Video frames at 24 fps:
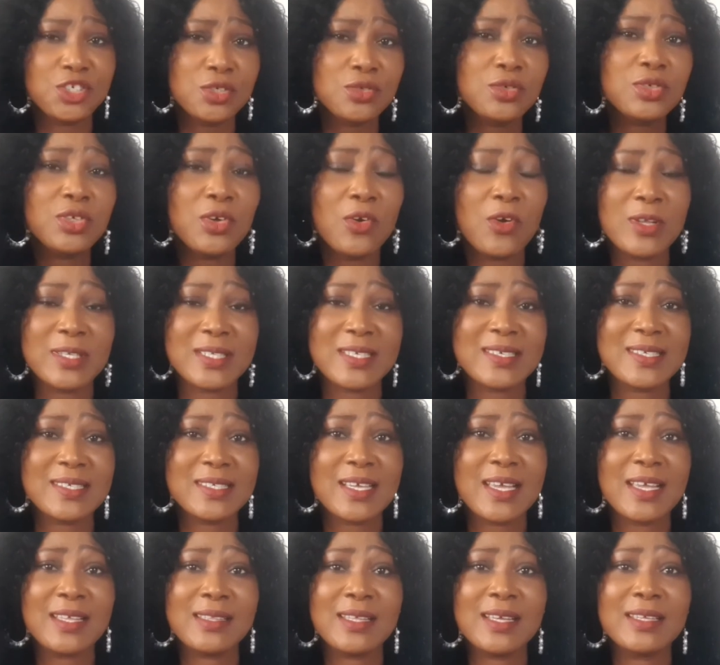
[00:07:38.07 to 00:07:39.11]
he should
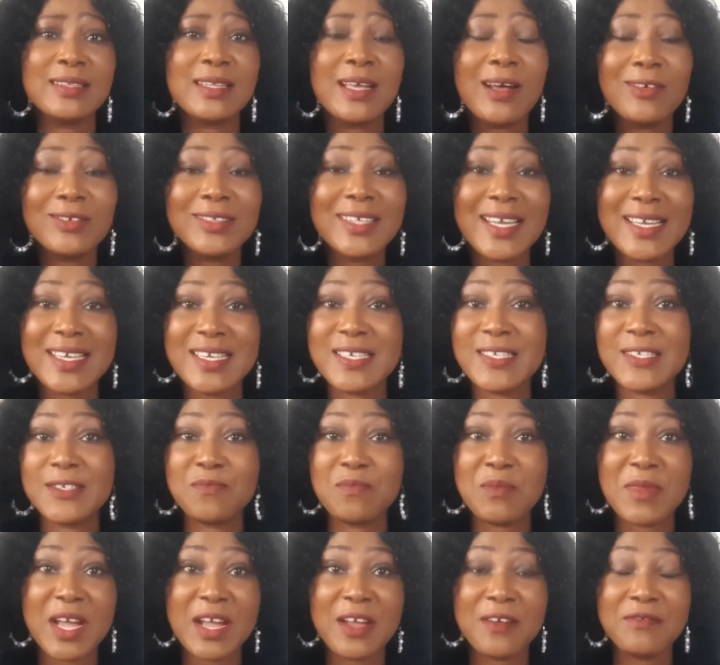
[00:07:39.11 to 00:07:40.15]
understand that now that
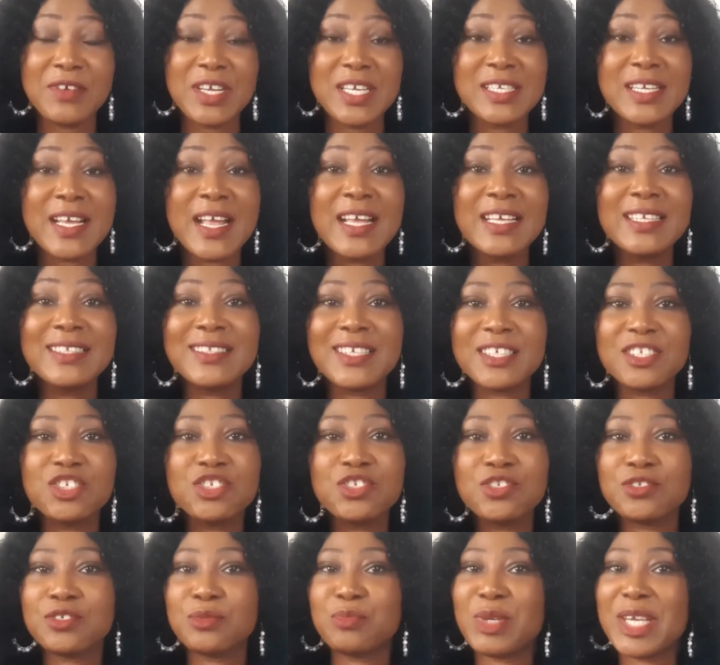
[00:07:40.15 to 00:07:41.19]
he's married
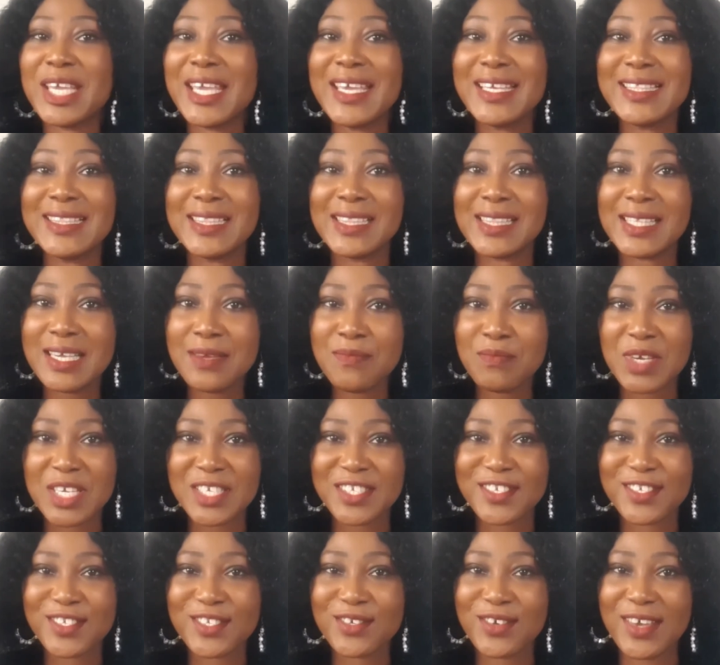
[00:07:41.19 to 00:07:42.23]
there should be a
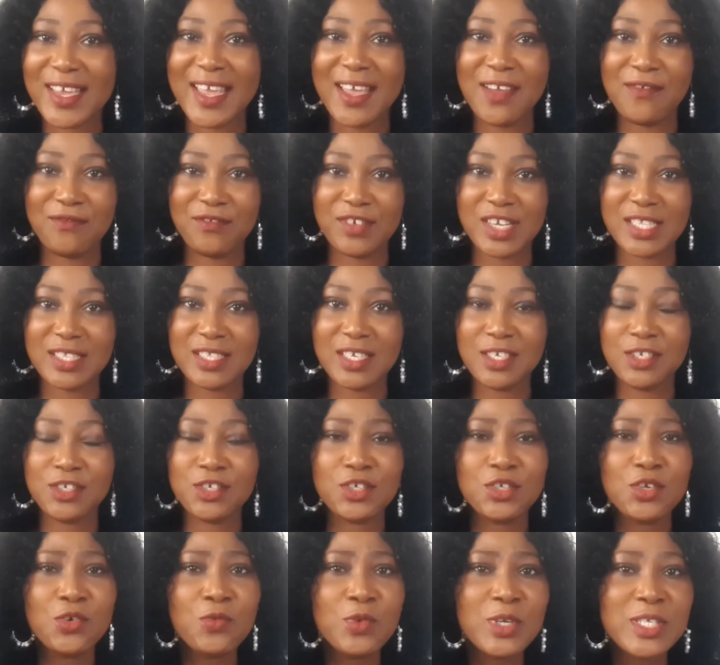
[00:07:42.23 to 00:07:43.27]
limit to
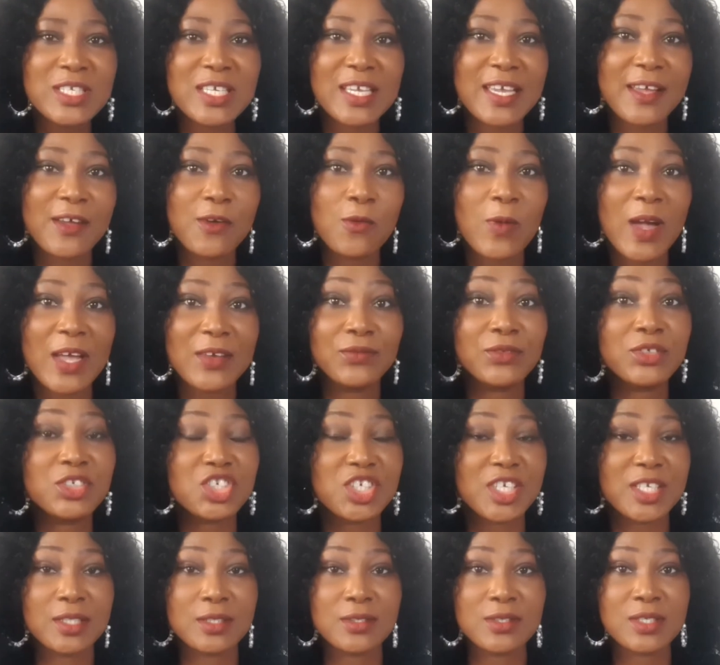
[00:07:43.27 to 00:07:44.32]
everything you don't want to get your
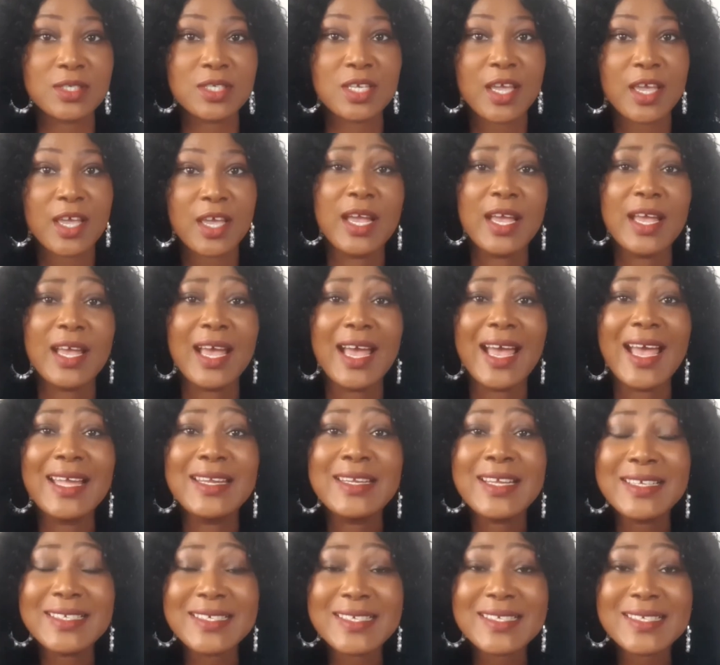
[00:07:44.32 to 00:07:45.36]
wife jealous
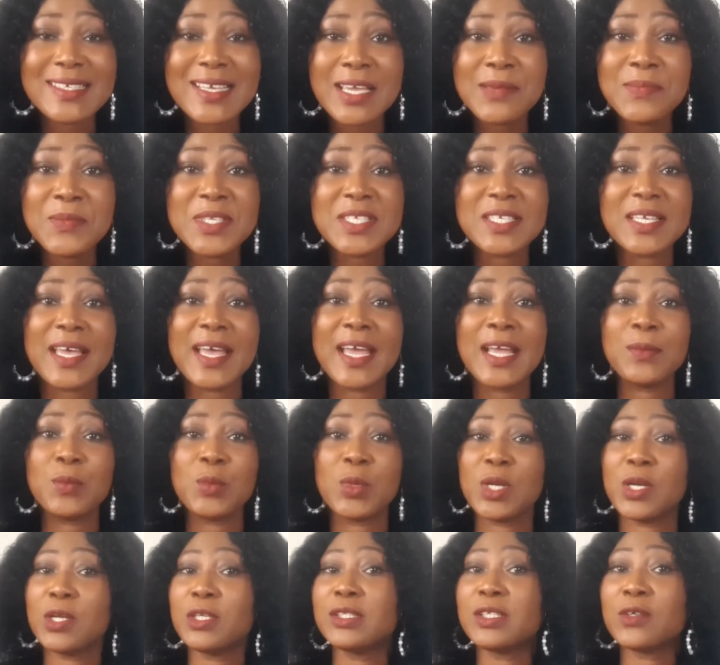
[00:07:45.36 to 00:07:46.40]
and at the same
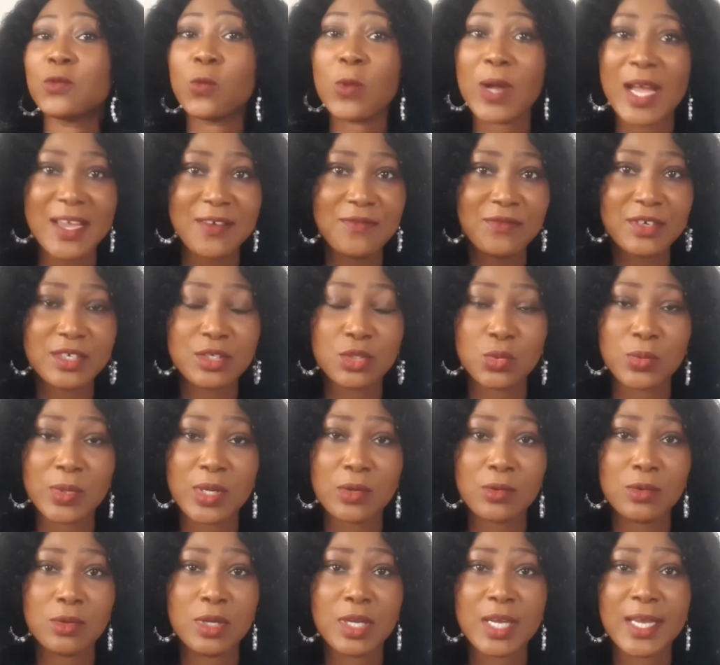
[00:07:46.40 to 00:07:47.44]
time the wife
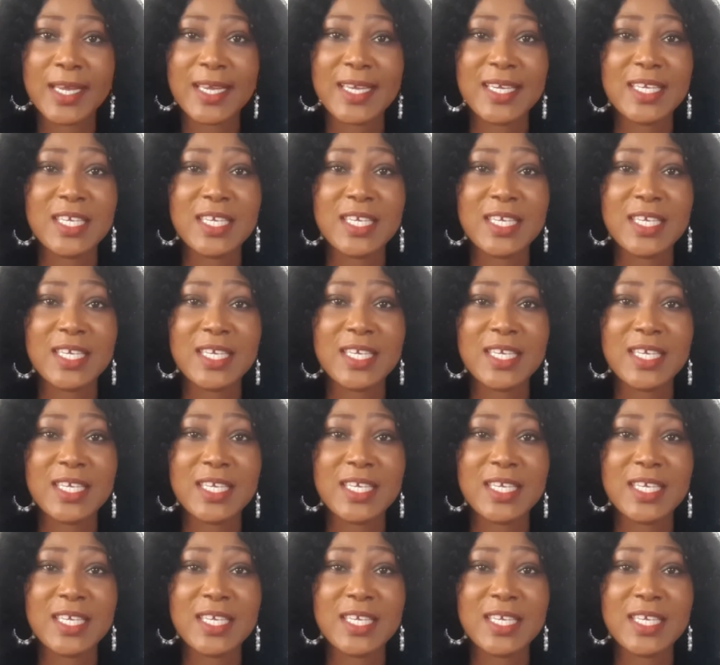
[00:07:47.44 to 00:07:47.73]
as well